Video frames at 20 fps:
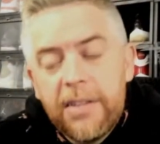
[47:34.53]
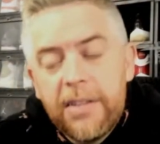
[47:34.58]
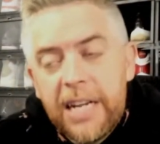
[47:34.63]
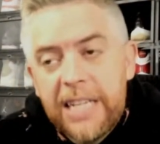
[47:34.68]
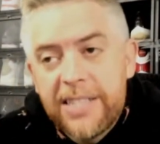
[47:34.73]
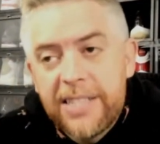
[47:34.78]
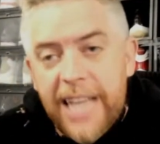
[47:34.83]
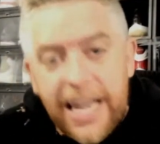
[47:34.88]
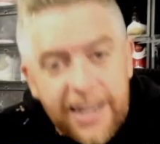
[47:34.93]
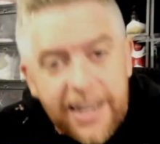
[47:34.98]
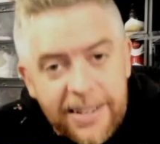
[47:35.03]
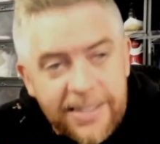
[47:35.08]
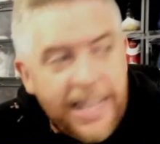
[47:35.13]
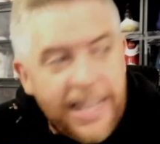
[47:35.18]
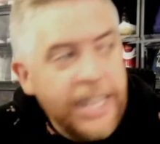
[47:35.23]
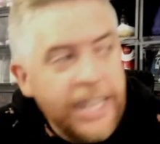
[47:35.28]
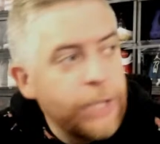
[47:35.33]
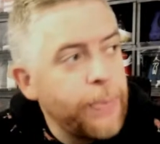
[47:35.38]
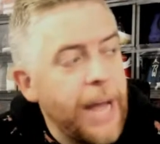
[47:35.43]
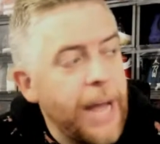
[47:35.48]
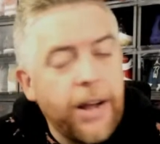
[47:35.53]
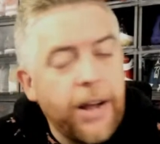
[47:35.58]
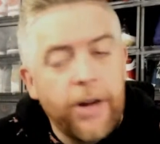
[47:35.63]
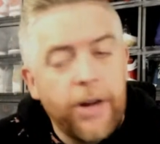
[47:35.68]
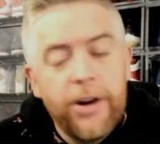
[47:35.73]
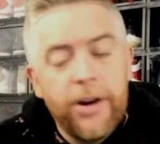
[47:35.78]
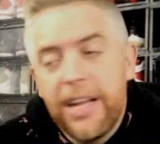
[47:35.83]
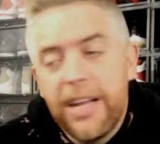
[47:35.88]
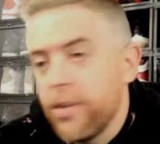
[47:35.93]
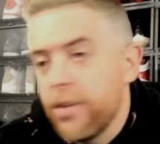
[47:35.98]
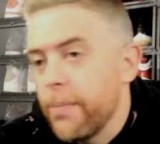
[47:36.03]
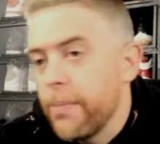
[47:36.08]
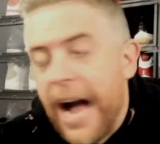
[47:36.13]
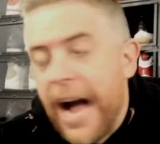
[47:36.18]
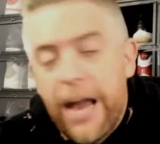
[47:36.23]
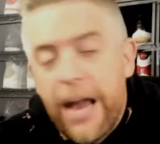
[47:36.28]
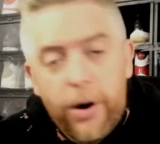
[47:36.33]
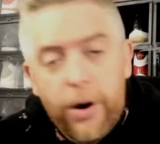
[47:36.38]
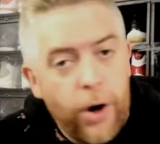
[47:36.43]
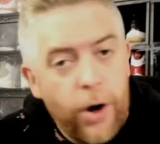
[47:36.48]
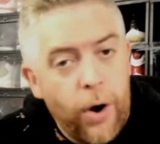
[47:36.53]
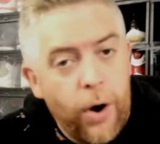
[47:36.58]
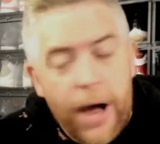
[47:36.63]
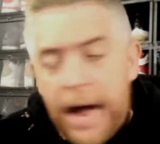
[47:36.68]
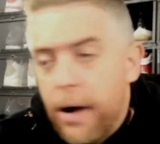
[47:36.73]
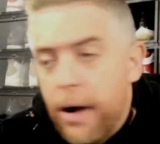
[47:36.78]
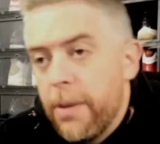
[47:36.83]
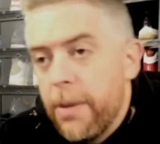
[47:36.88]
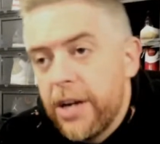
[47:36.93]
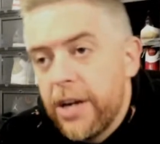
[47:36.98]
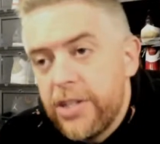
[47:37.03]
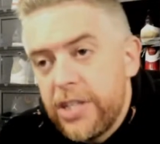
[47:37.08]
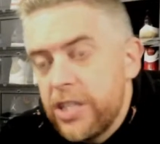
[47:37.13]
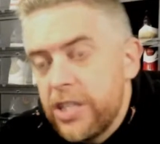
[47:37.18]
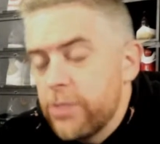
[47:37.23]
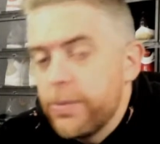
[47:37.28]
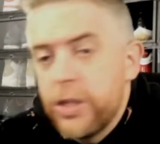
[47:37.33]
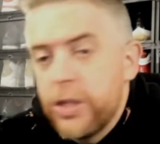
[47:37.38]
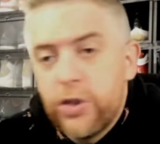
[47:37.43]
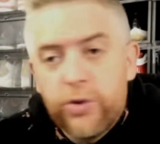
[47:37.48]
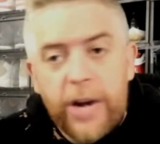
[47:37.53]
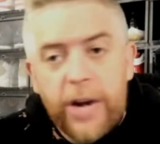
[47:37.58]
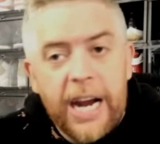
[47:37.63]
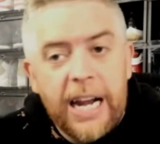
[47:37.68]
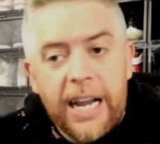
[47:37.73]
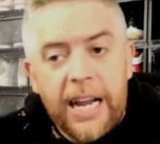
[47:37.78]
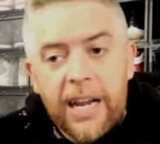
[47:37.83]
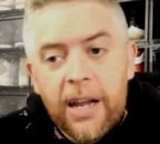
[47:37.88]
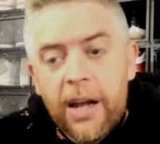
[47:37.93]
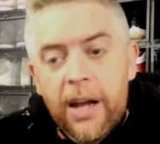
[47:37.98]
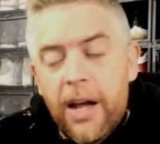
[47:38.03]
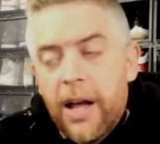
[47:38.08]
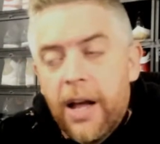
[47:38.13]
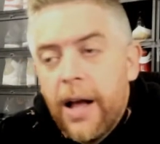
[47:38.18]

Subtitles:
He's getting his legs back underneath him. I don't know how much he's been training.